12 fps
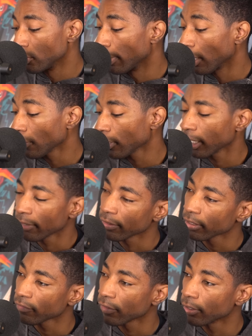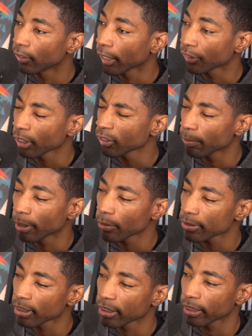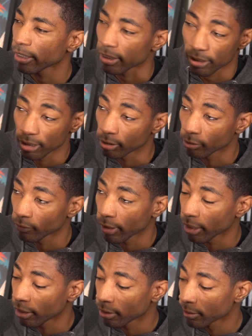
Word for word: Yubel, the Loving Defender. I thought Yubel was going to get like a secret rare.